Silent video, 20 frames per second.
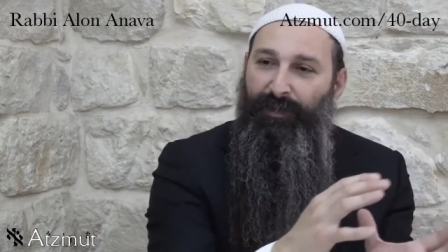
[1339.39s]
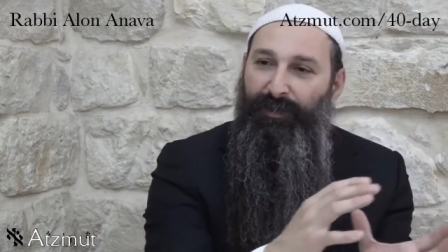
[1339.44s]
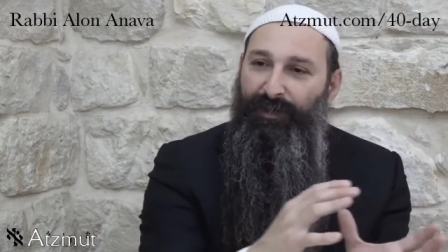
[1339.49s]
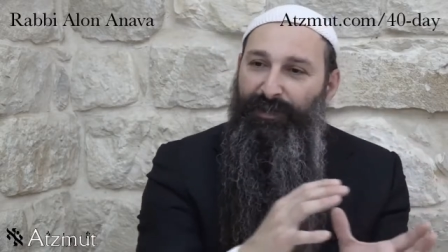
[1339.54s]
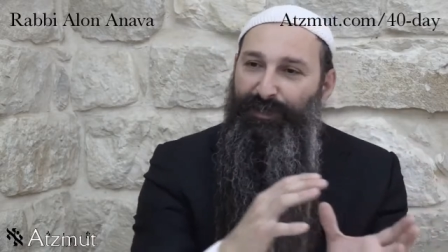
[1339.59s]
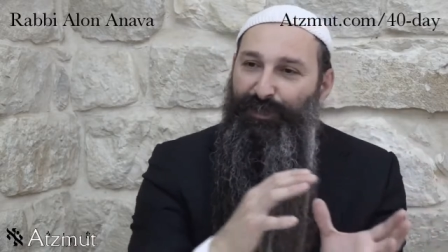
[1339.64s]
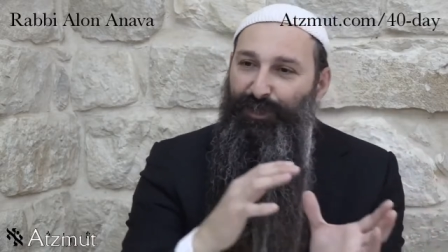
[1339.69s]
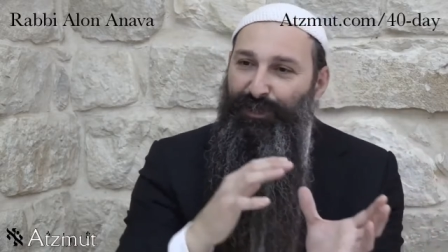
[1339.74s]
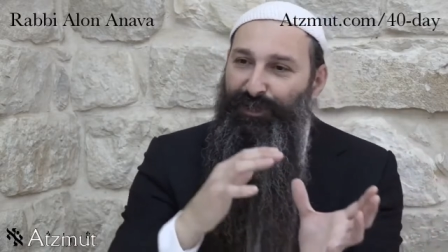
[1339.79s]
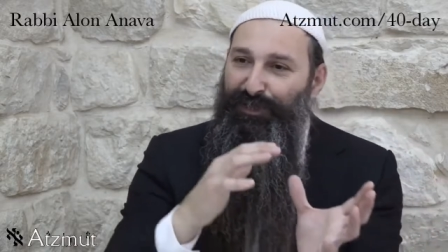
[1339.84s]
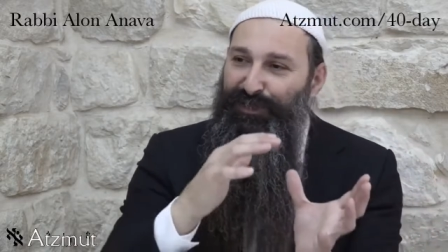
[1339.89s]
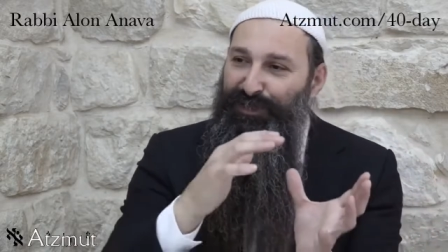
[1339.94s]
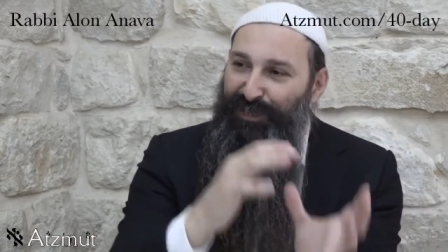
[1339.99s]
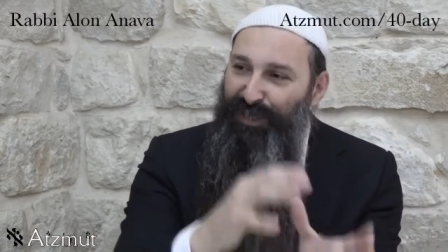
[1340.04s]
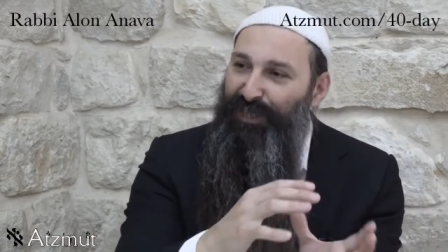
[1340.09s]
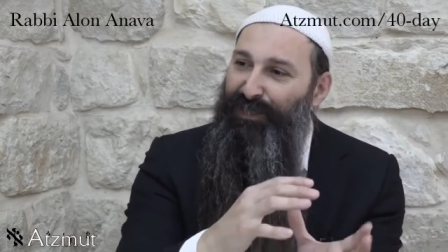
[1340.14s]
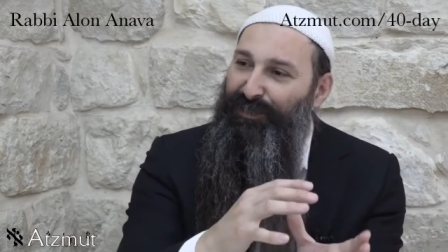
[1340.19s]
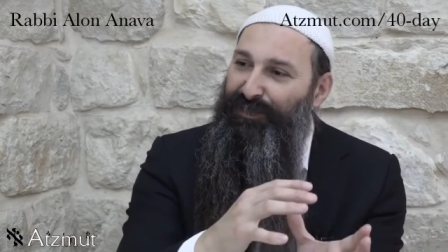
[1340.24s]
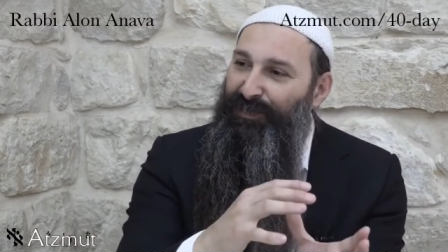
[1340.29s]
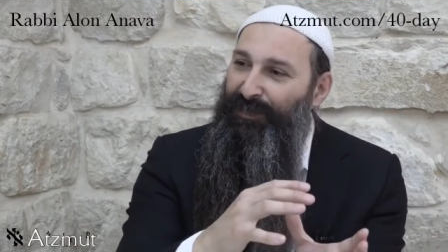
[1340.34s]
He's going to
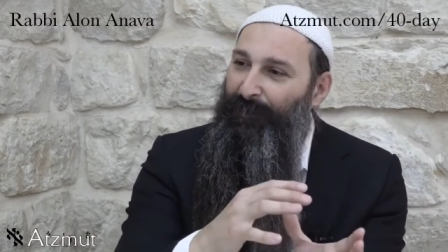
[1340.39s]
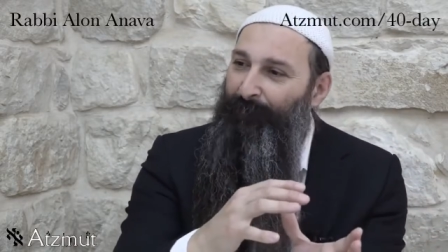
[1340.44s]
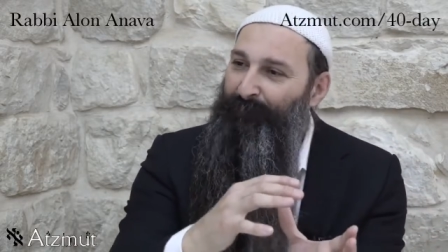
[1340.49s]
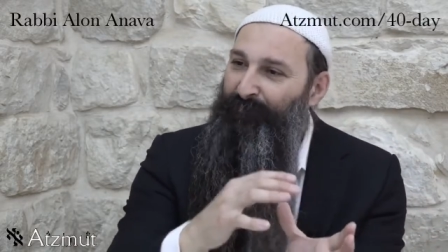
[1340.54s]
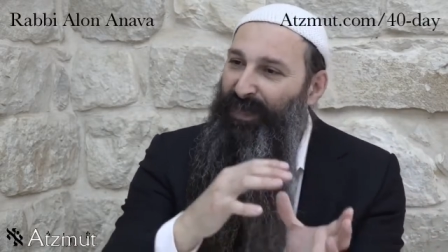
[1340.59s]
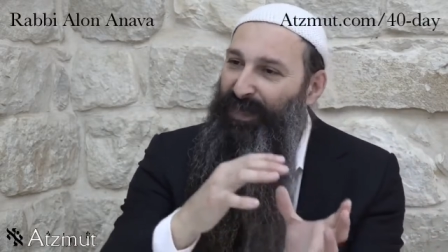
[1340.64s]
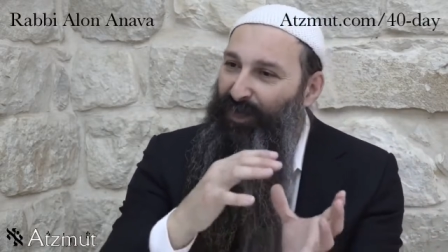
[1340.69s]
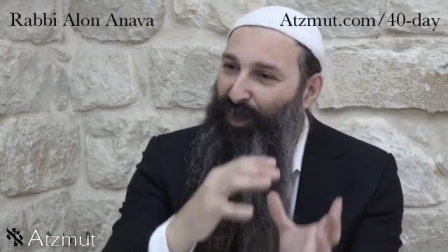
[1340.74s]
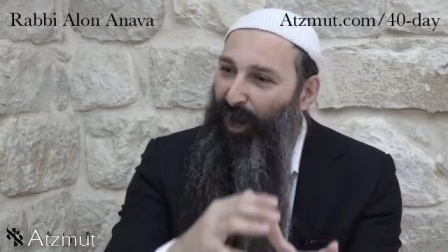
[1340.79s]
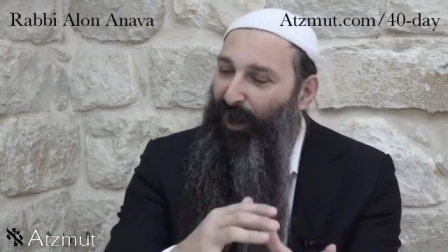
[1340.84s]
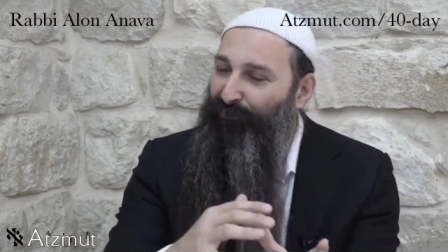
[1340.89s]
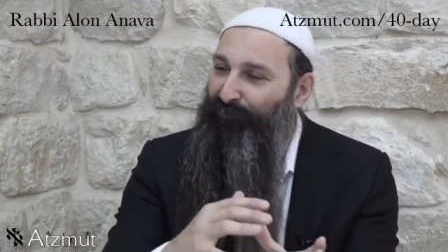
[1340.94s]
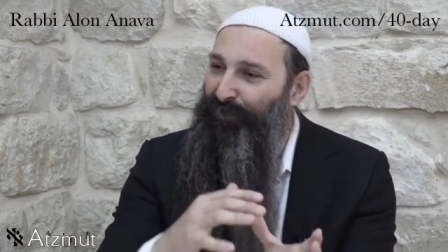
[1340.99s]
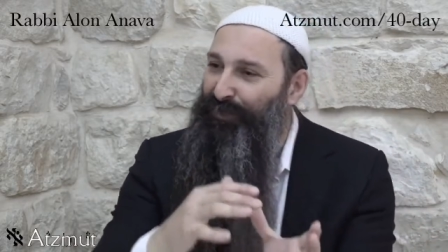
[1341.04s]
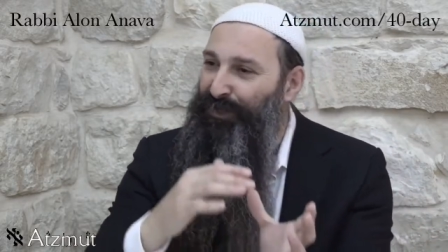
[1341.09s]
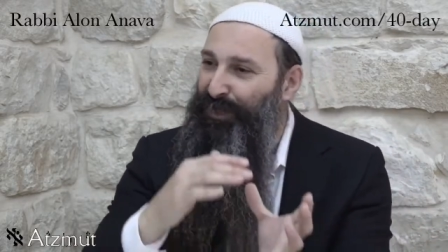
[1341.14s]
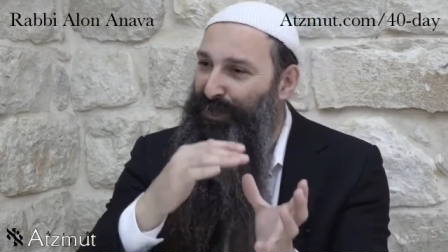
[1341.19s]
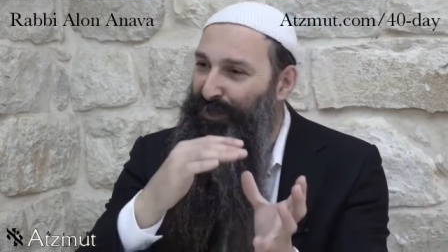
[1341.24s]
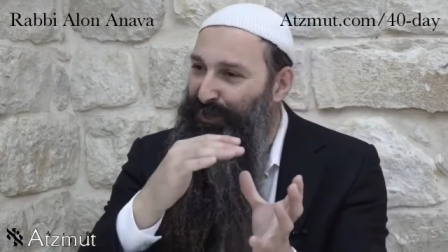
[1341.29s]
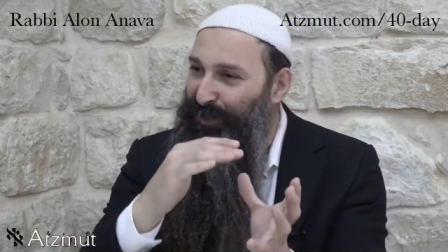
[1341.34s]
sit in
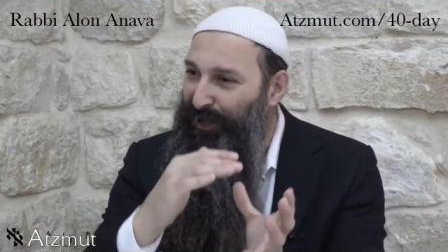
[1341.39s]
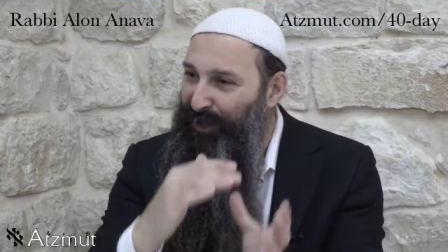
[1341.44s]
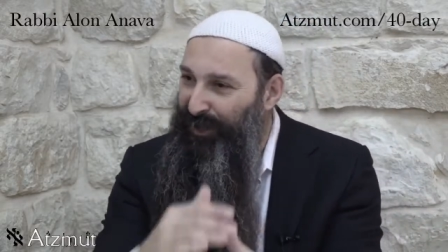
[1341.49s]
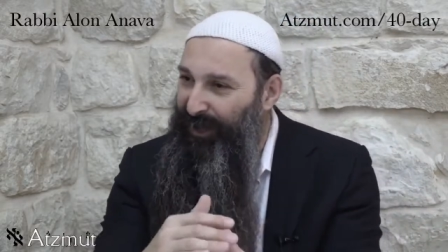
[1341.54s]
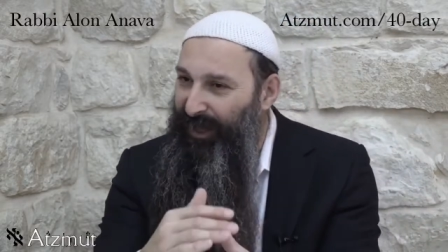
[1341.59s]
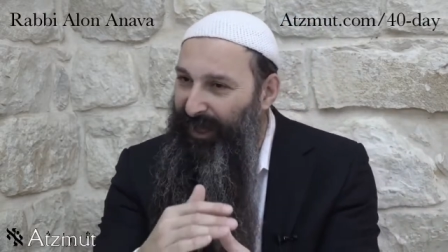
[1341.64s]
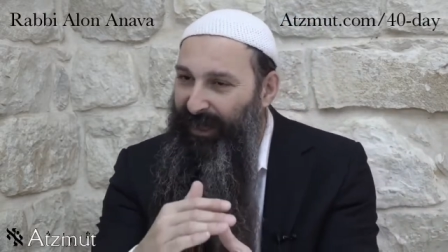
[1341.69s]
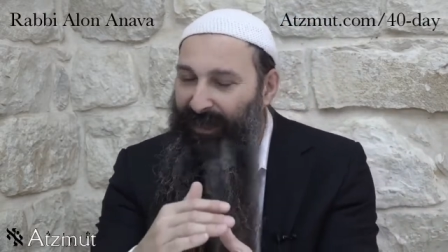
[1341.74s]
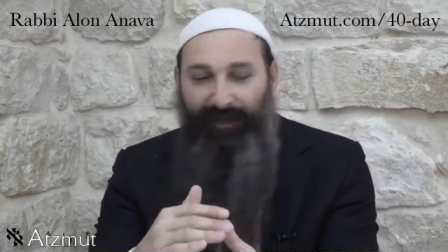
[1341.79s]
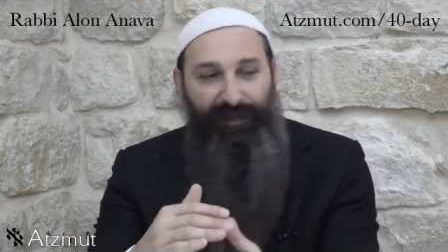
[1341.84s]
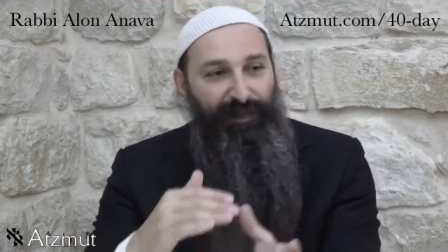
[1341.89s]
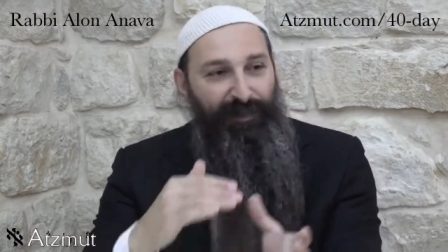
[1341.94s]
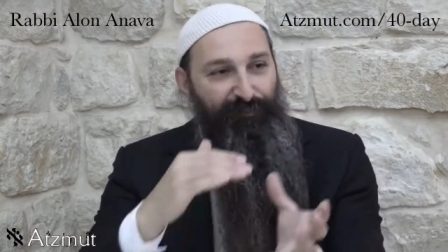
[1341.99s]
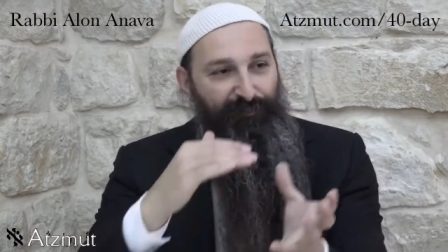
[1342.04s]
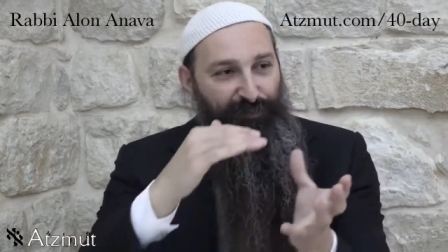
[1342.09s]
office as the king